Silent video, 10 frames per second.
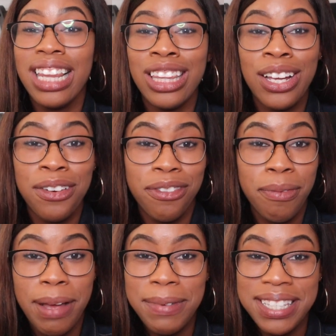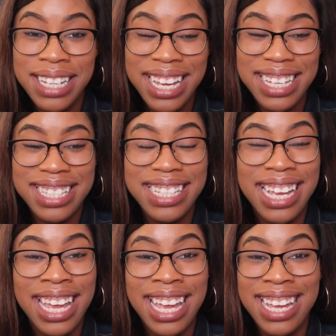Learn from my mistakes
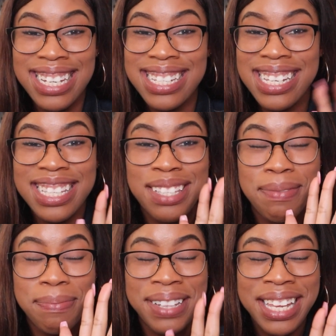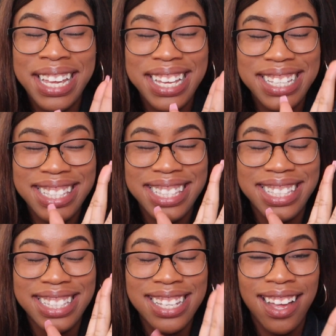and just please
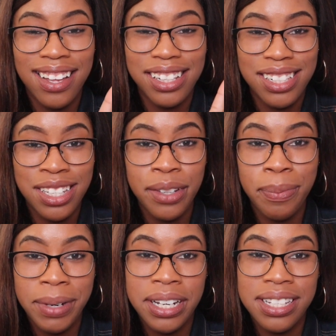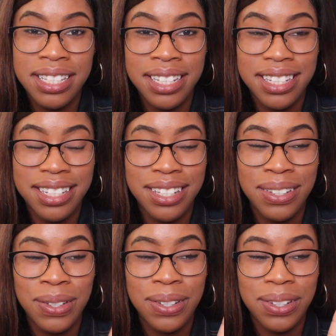talk to the person.
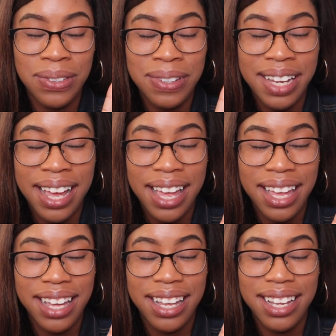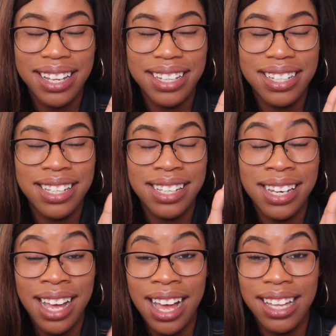Do not
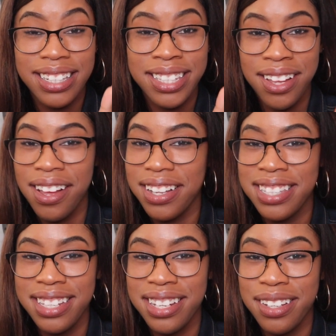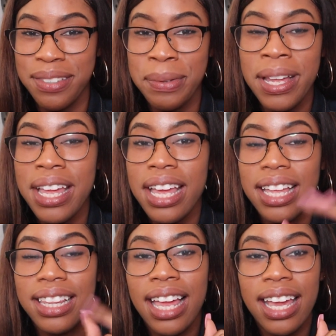talk to
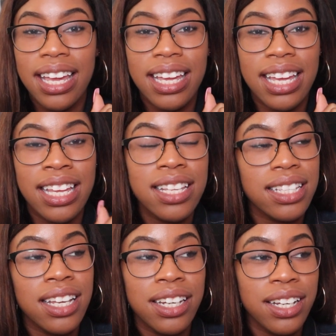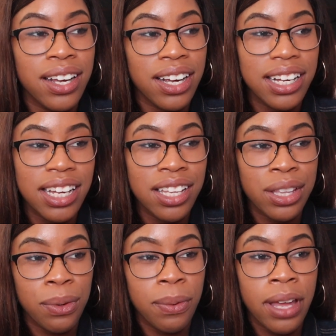them. Like, it's gonna hurt
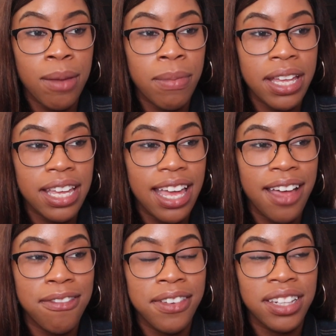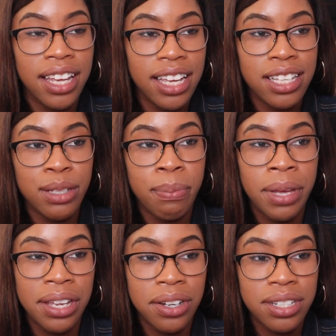either way, but I feel like it's
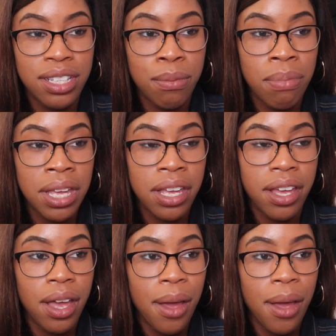better to be